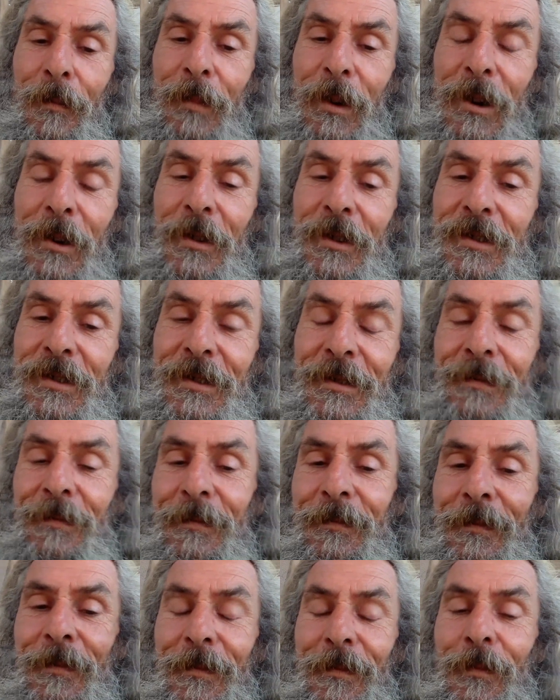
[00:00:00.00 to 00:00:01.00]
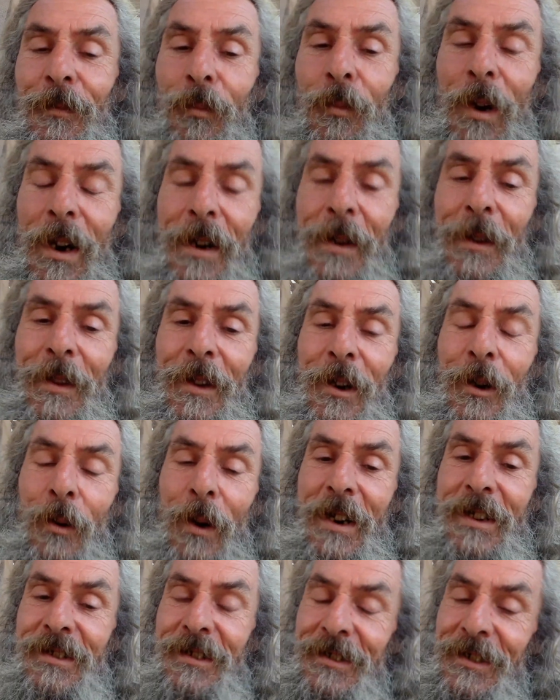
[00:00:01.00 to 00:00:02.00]
because one of the
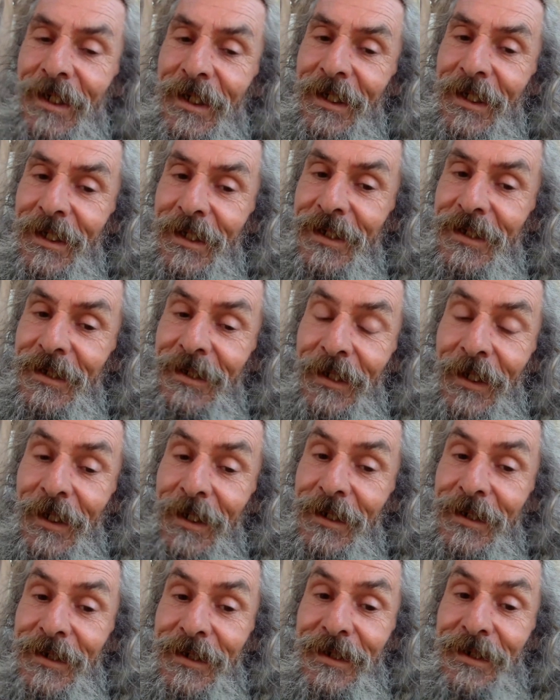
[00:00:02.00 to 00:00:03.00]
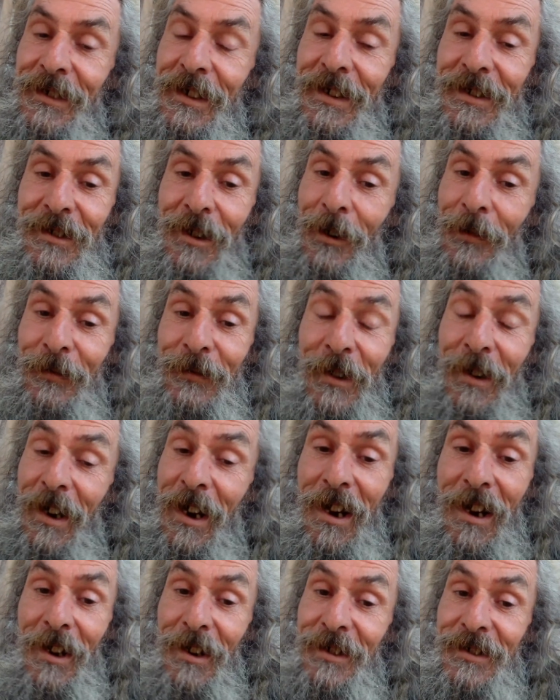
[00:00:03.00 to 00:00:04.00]
questions that is often
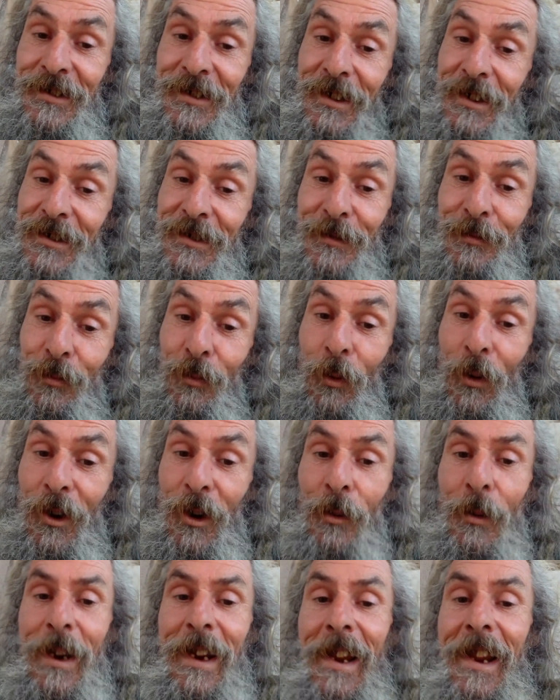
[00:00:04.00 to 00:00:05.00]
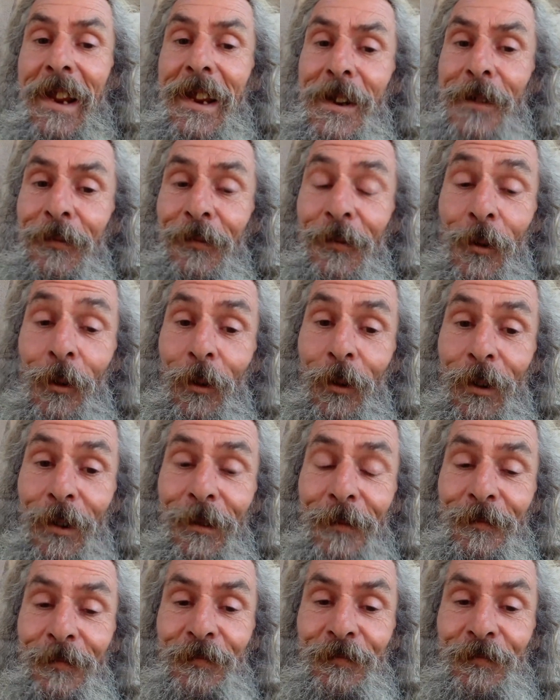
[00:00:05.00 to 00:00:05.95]
asked is, what are we here for?